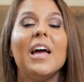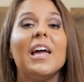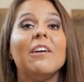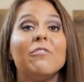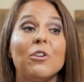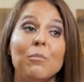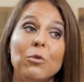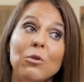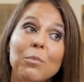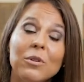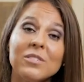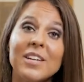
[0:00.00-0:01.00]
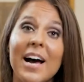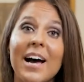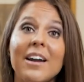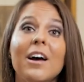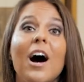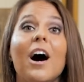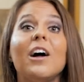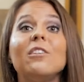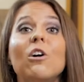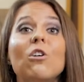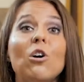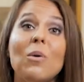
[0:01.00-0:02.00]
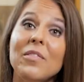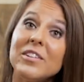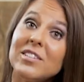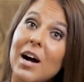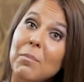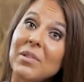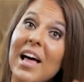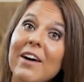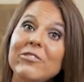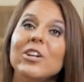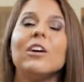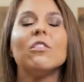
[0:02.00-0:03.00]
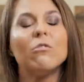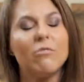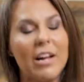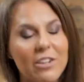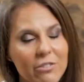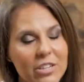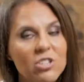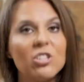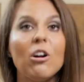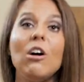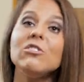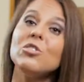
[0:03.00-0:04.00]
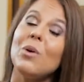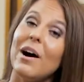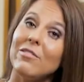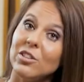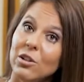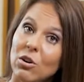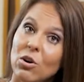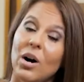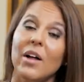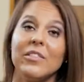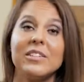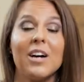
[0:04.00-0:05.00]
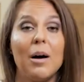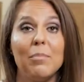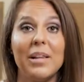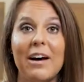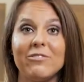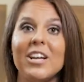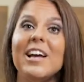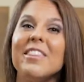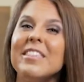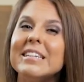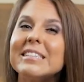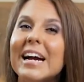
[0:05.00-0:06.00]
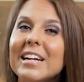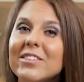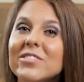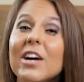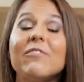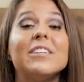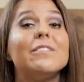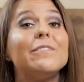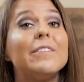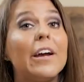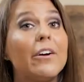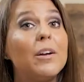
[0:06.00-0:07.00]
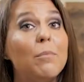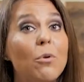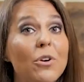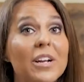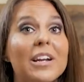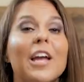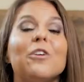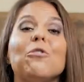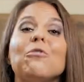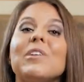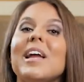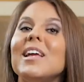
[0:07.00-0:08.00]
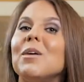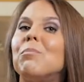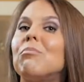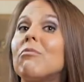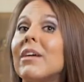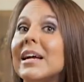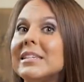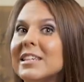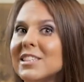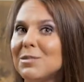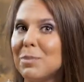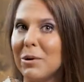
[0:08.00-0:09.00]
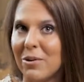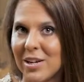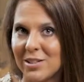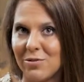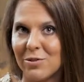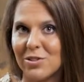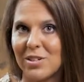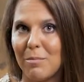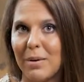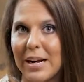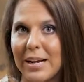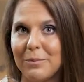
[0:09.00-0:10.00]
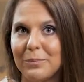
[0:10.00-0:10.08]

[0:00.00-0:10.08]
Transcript: If your mood boards had a logo on the top left, the renderings should also have a logo on the top left. This kind of stuff is very important in creating a brand experience for somebody.